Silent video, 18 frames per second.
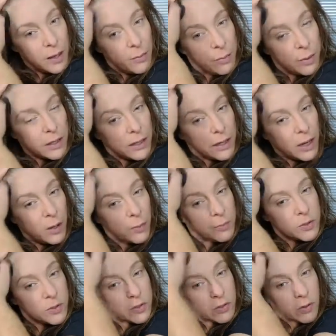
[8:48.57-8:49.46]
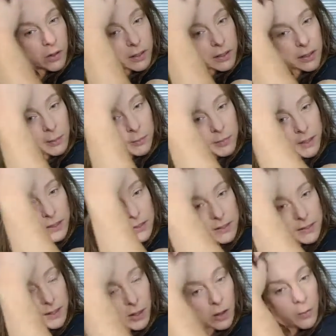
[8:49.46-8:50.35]
but it helps darken up
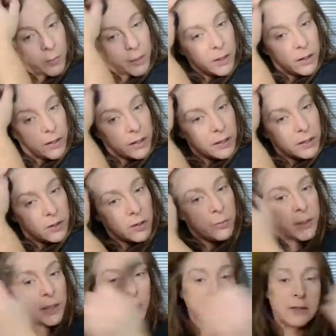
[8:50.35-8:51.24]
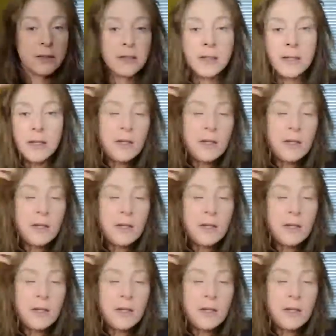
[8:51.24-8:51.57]
that scalp area a little bit